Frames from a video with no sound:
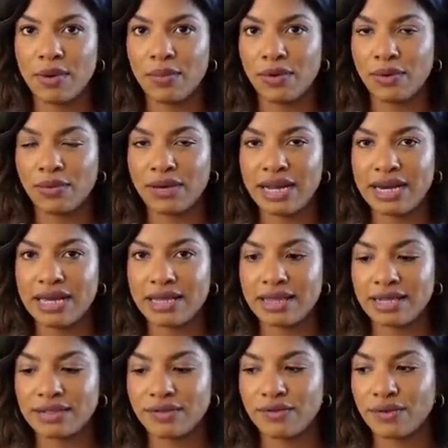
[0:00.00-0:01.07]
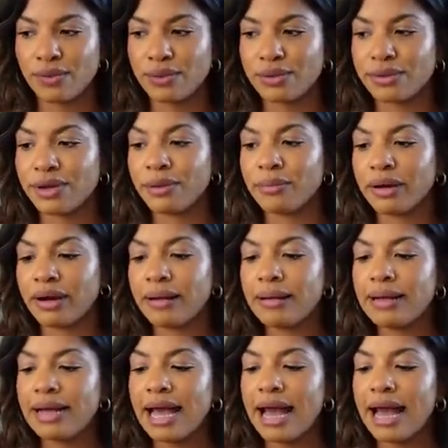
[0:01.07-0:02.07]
I wouldn't want anything to fall through, but